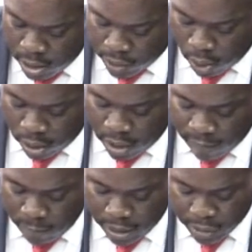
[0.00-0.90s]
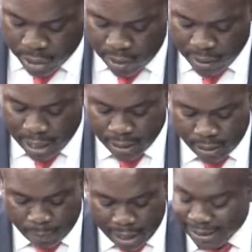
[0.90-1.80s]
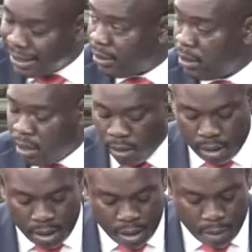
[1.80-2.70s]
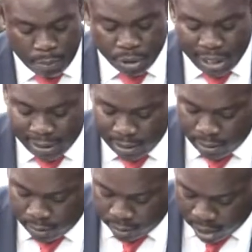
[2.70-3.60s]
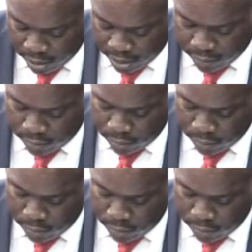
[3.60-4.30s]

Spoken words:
saw government achieving and surpassing the projected targets.